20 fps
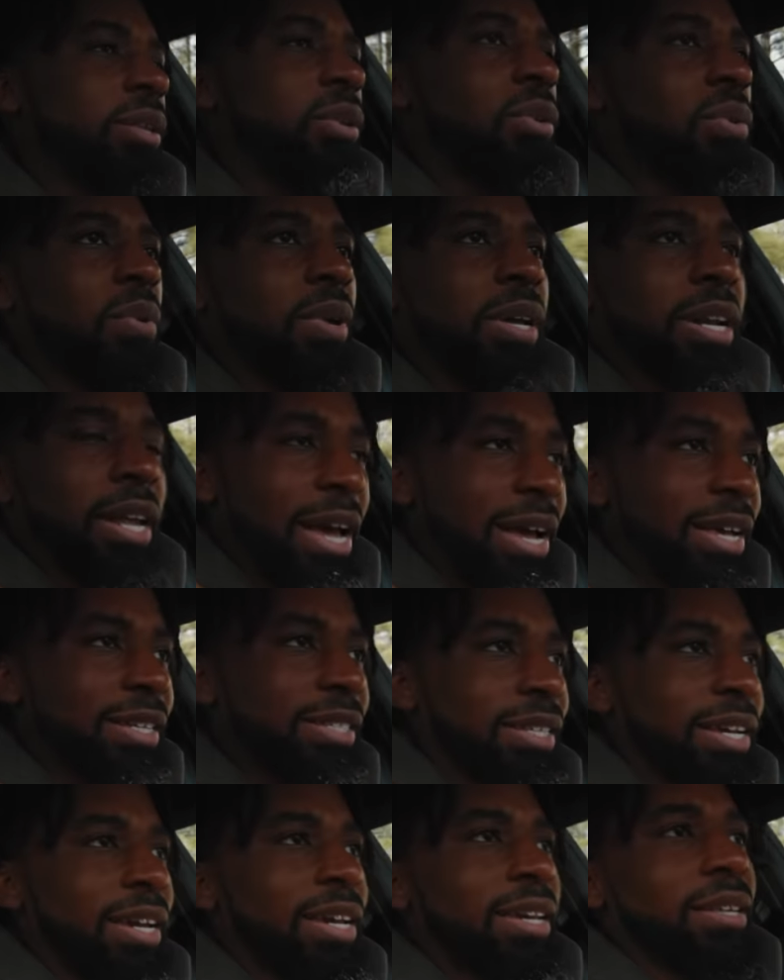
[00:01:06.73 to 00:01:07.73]
the new one
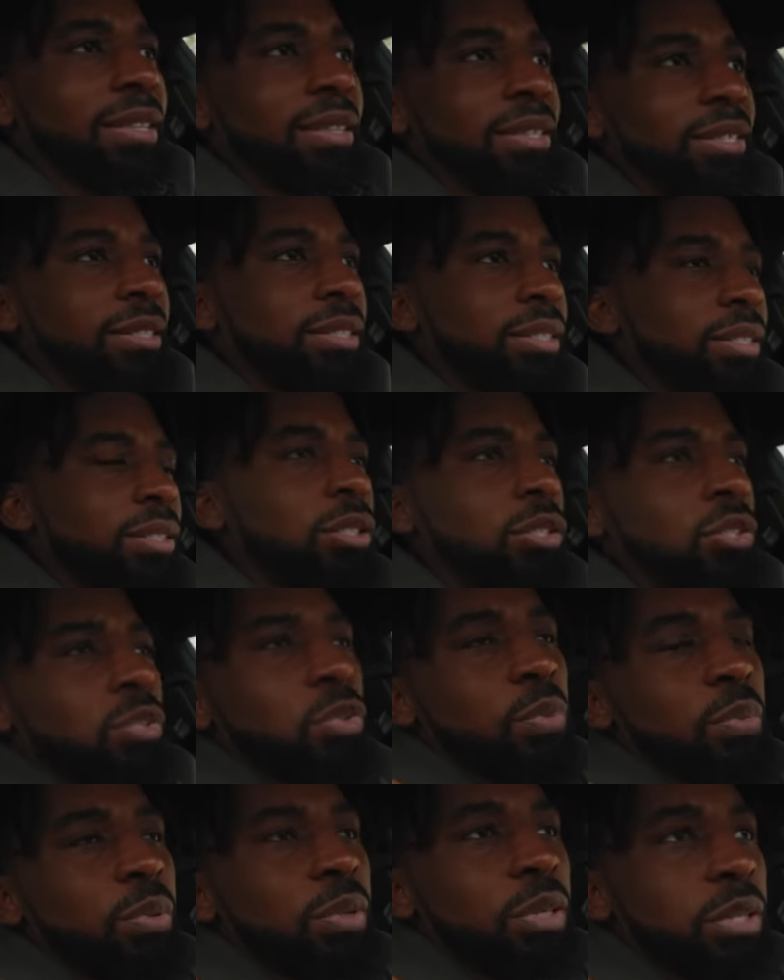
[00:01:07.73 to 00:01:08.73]
has like this
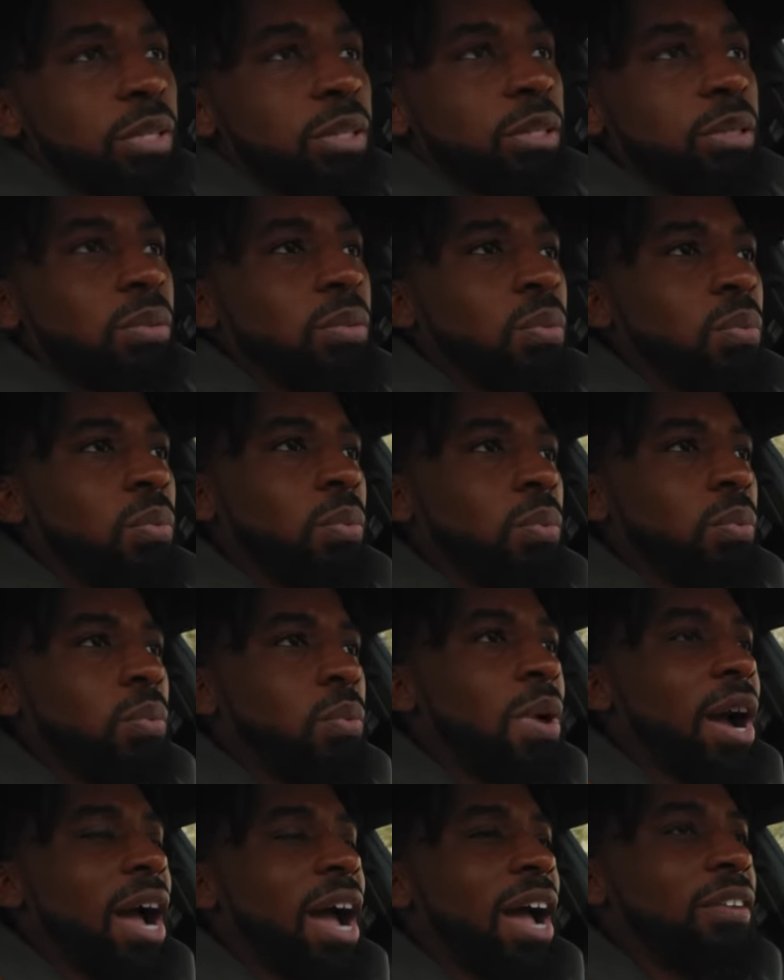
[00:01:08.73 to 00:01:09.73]
super
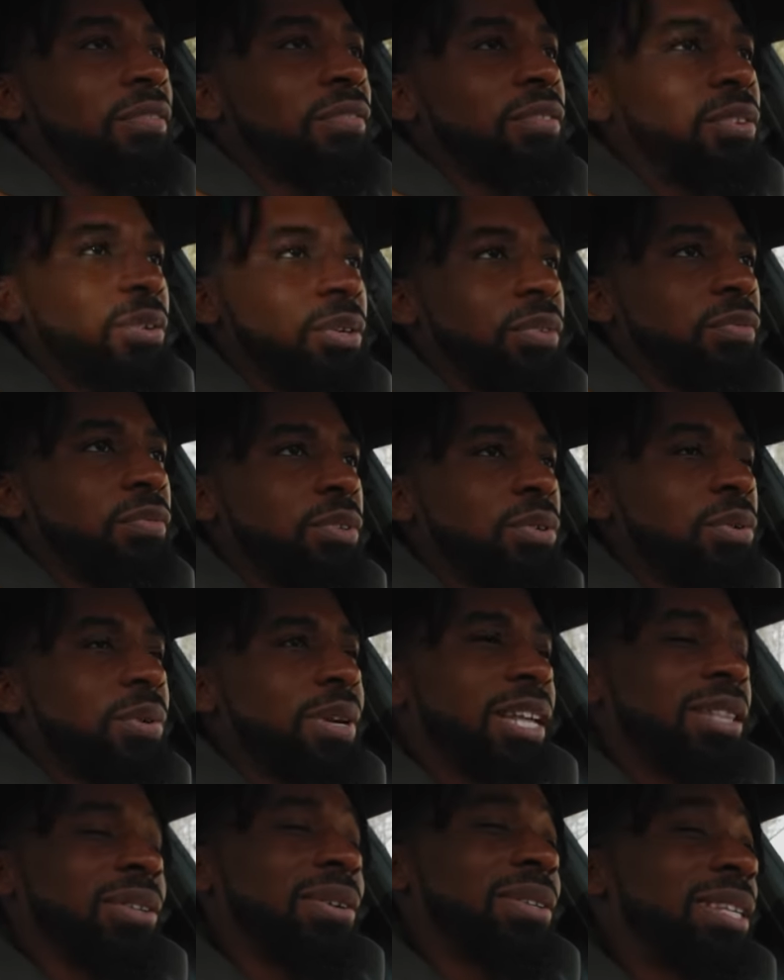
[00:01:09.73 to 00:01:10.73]
wide field of view,
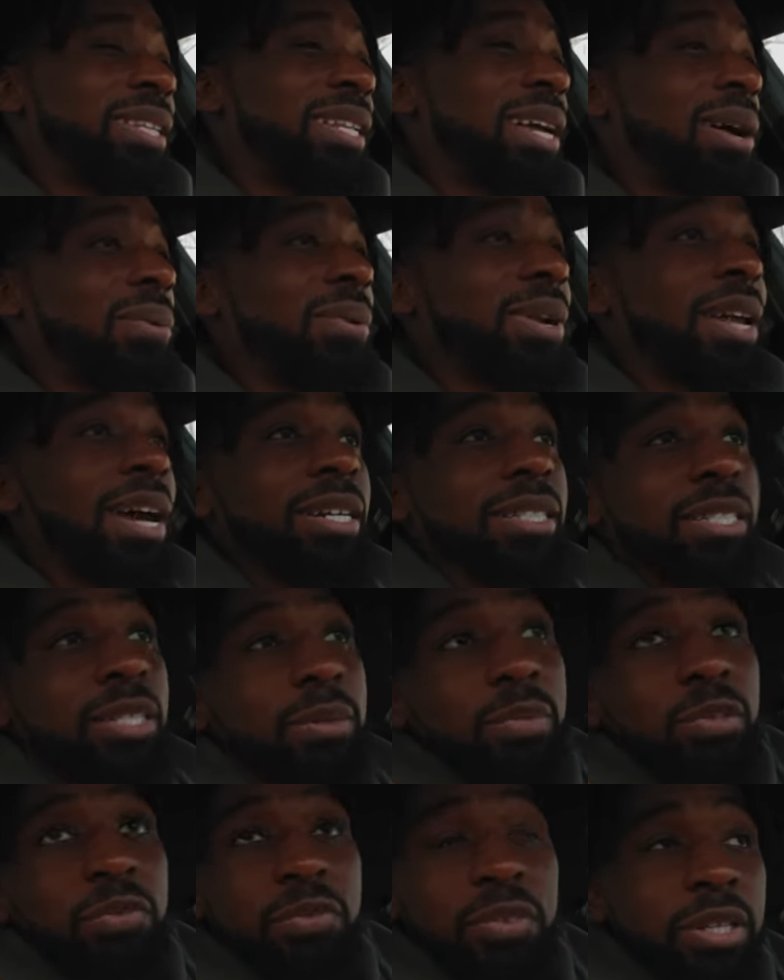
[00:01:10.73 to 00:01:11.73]
and I thought that that would actually
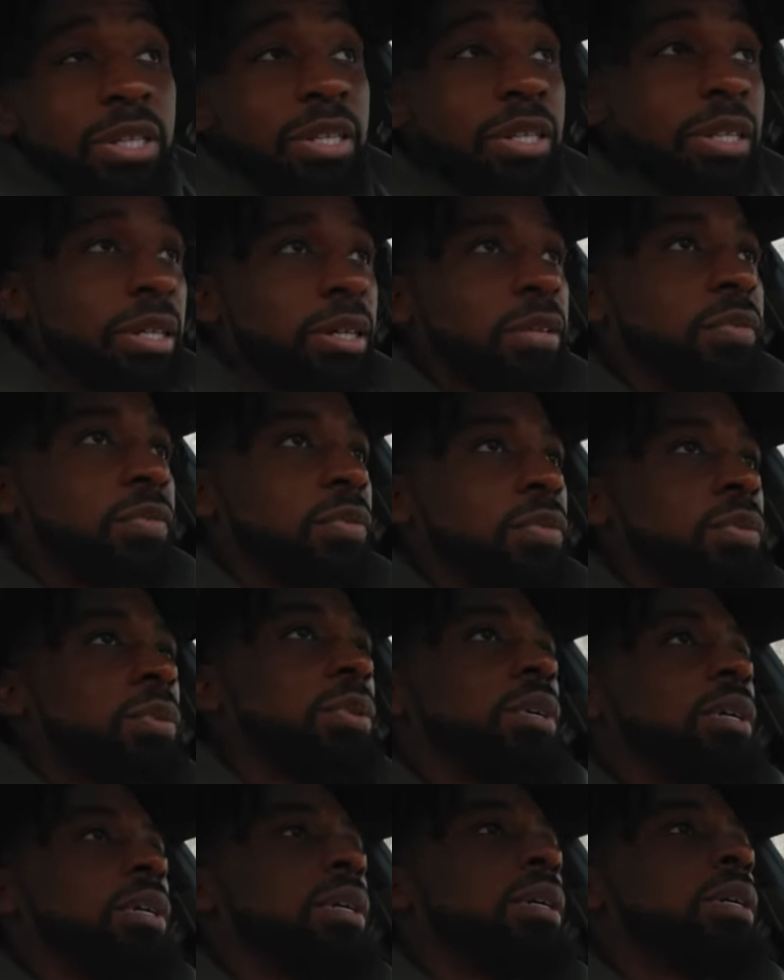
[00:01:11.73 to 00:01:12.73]
be really good
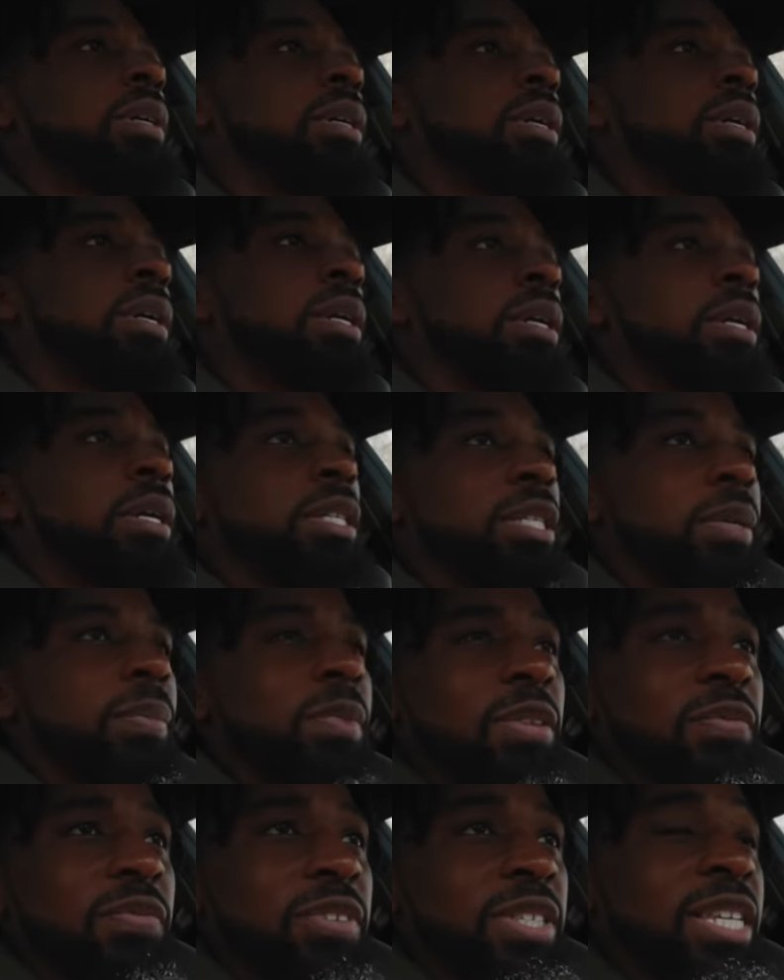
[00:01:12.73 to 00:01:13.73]
for some
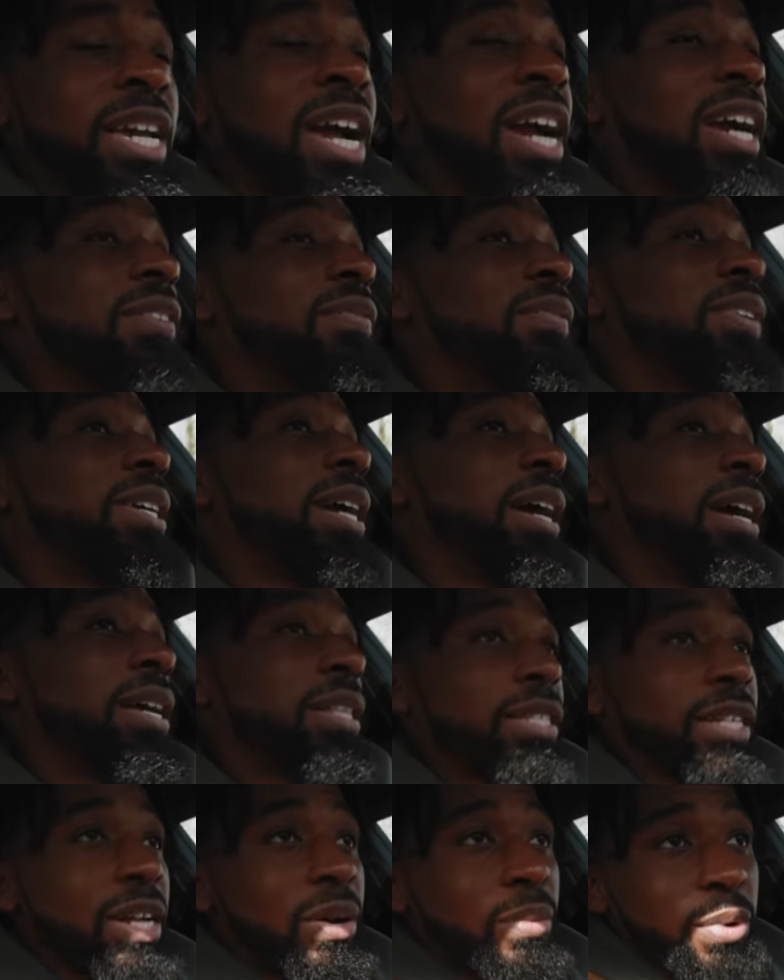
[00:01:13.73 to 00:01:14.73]
of the photography
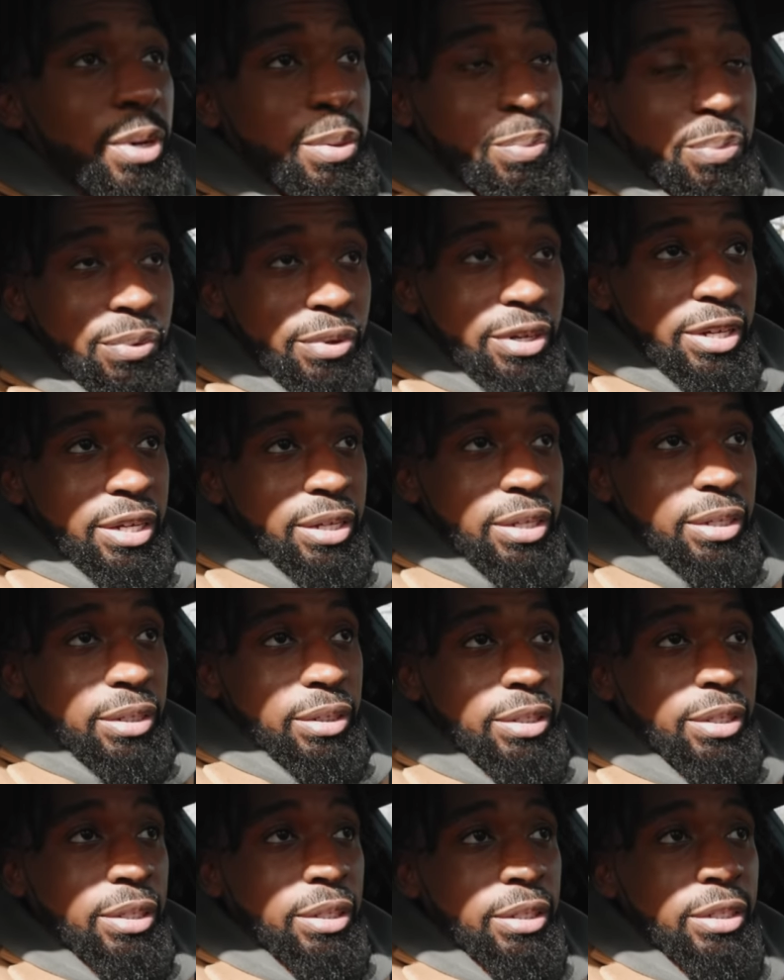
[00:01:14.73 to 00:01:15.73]
content I want to bring
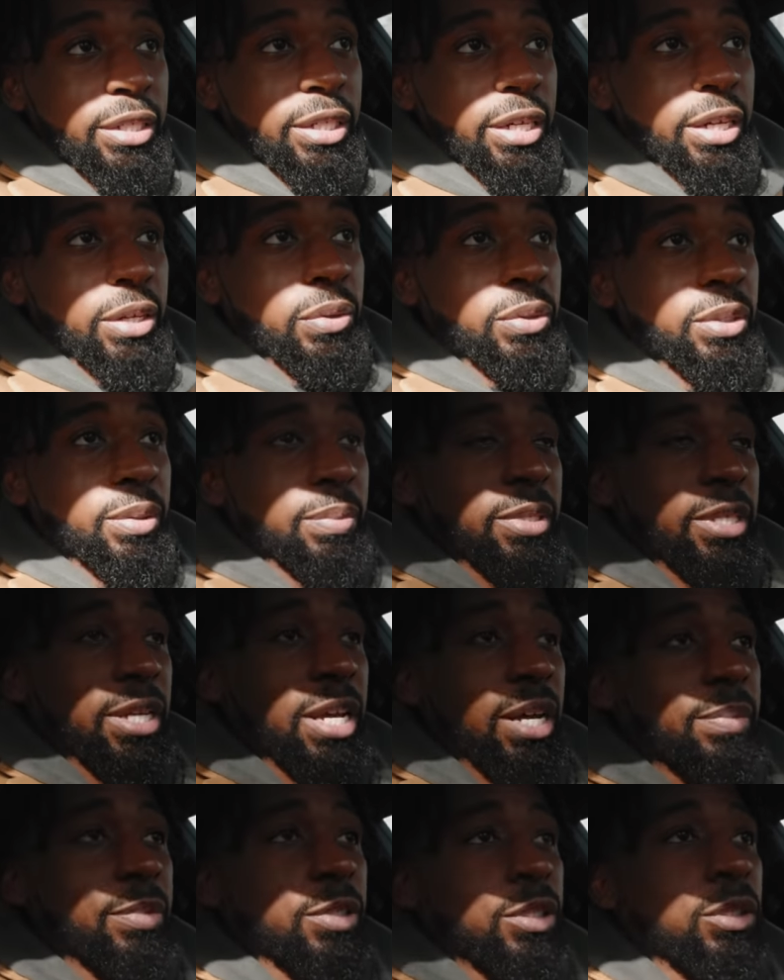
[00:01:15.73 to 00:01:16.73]
to the channel
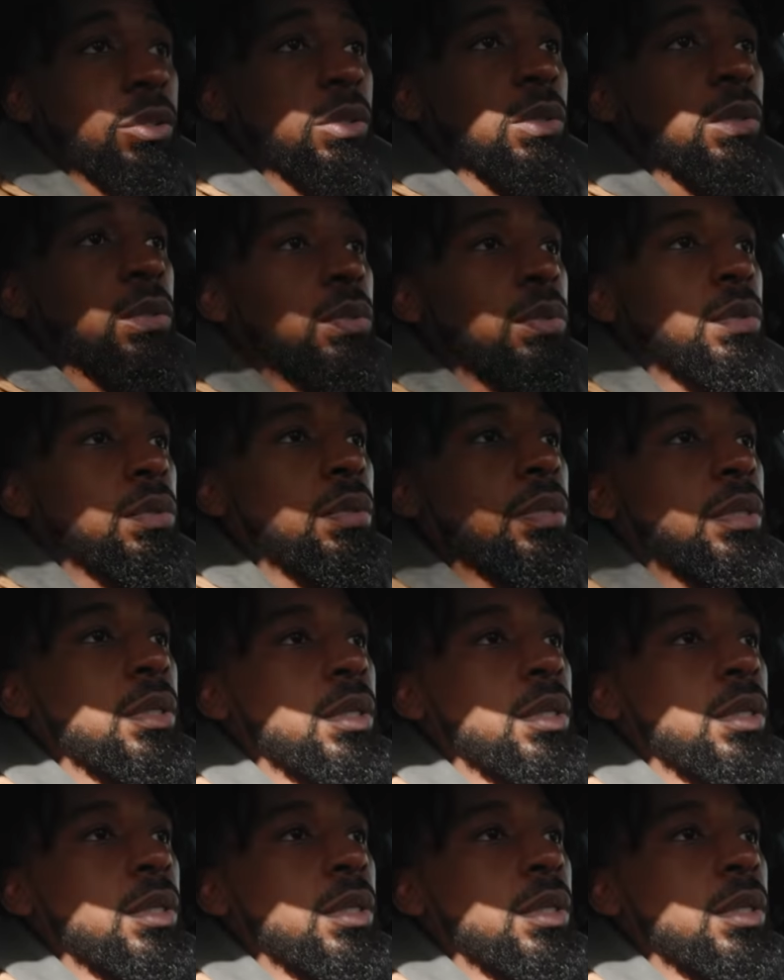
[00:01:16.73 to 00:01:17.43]
sometime soon.